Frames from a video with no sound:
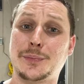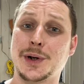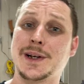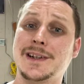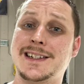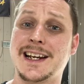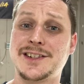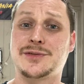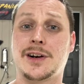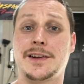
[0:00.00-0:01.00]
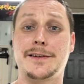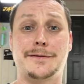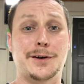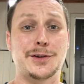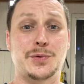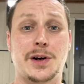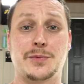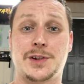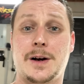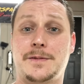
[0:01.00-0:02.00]
a pretty good test run. The first one
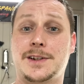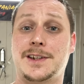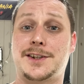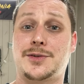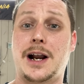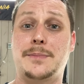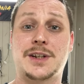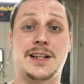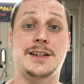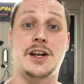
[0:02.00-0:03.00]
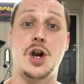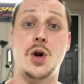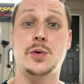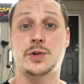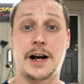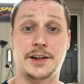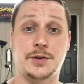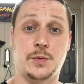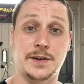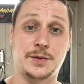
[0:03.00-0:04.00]
was obviously scrapped because no
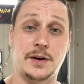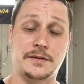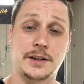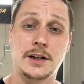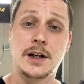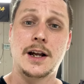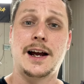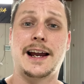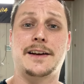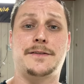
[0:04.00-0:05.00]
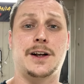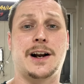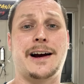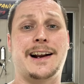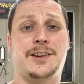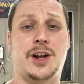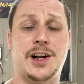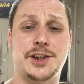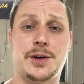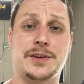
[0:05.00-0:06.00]
traction whatsoever. I had to figure out how to
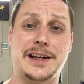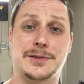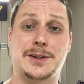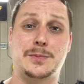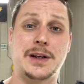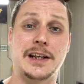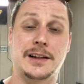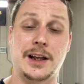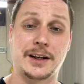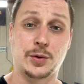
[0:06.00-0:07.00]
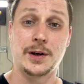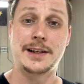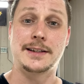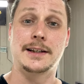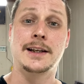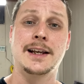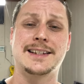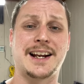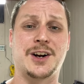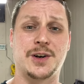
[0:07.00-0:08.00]
launch it without spinning like crazy.
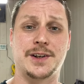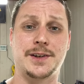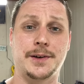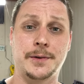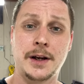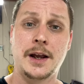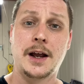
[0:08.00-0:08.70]
It's kind of hard to do,